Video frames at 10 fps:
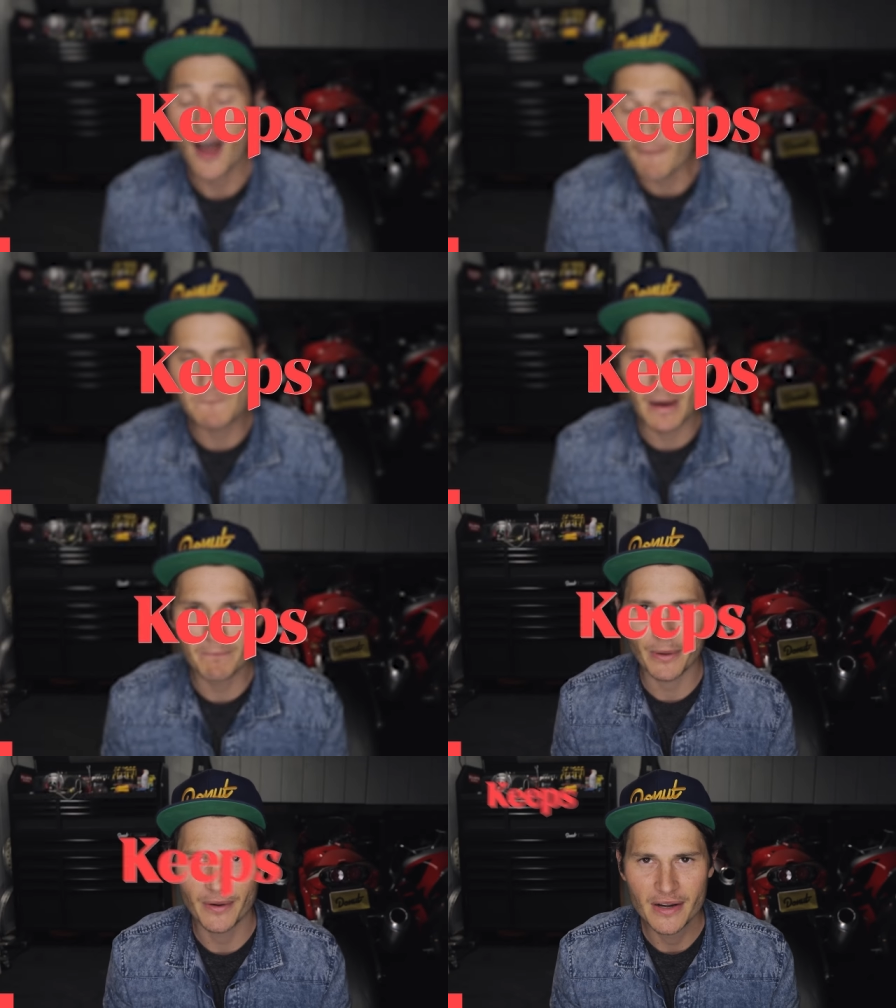of
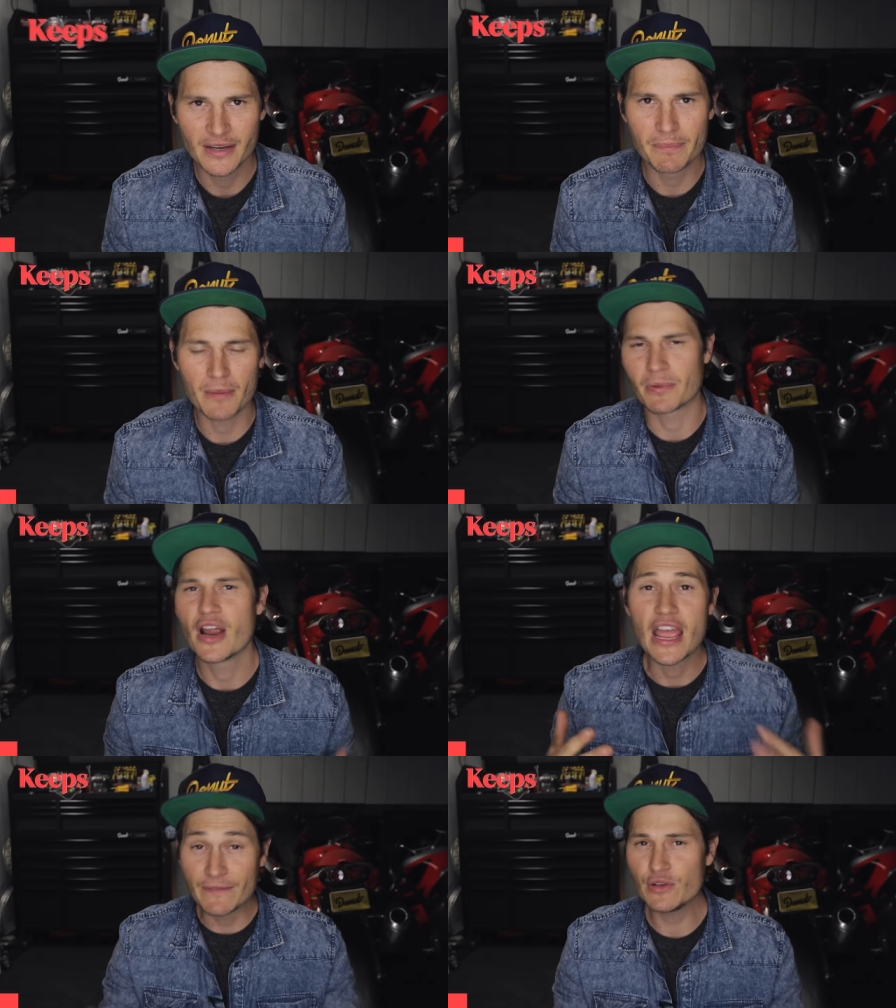Bumper to Bumper.
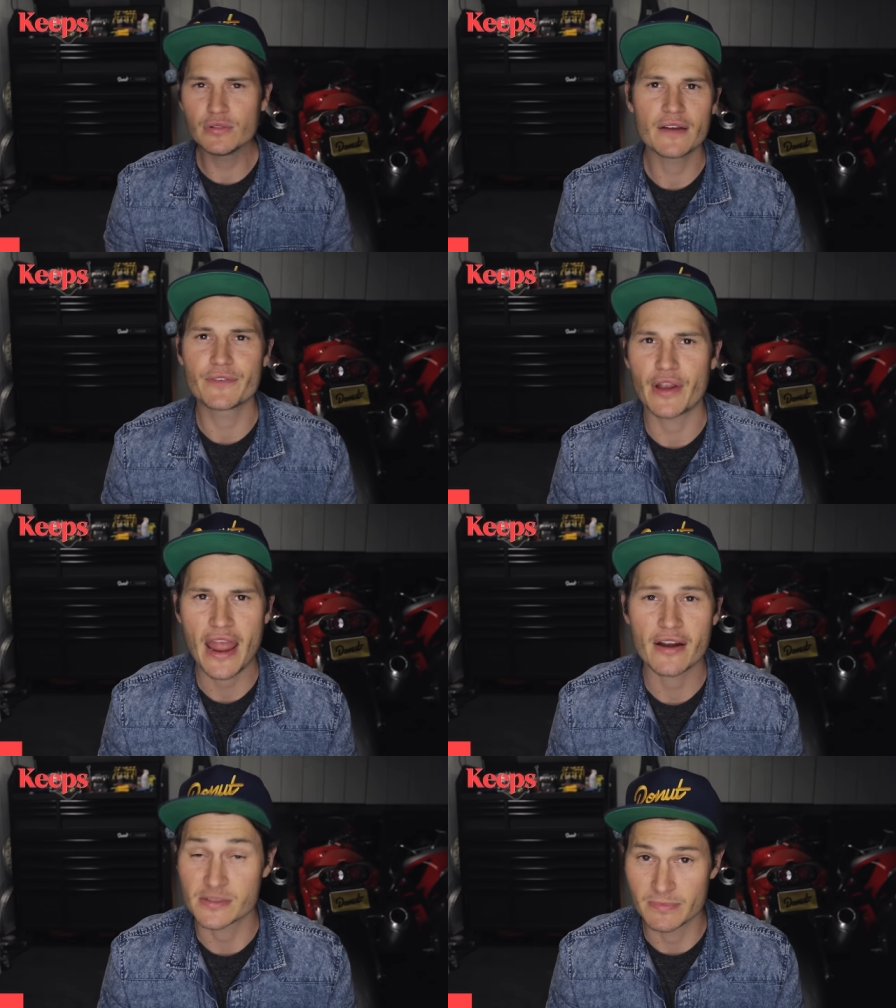If you love your
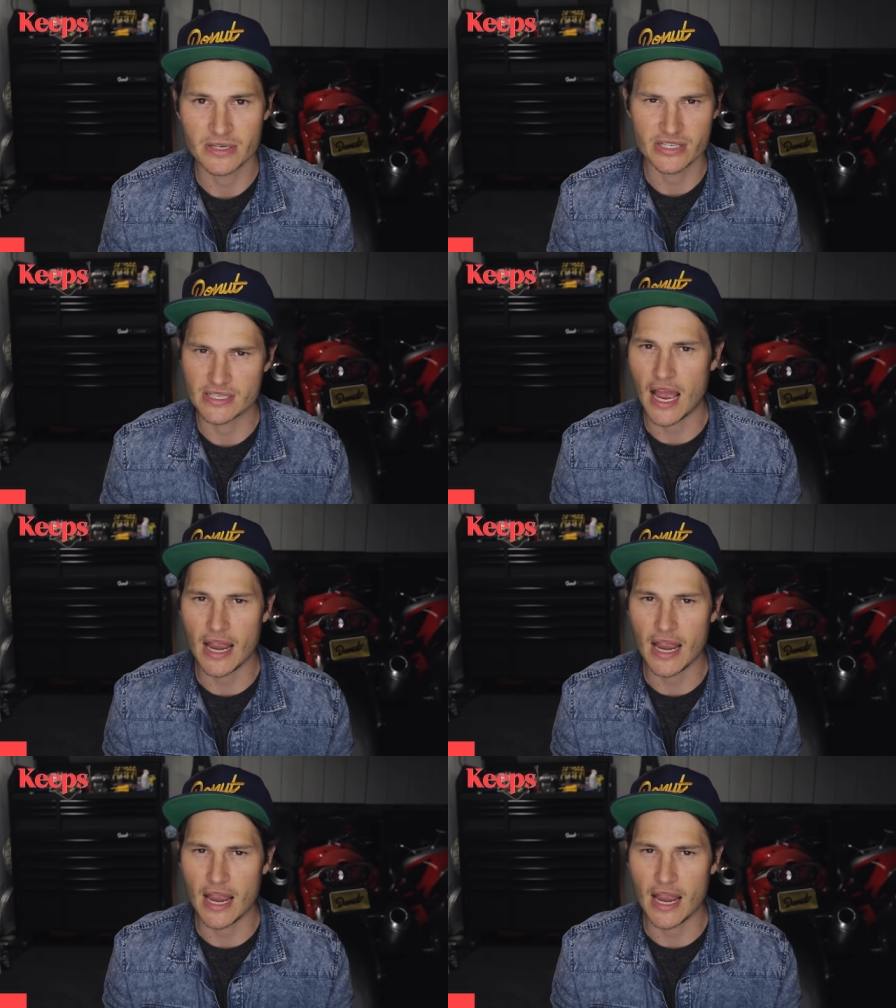hair as much as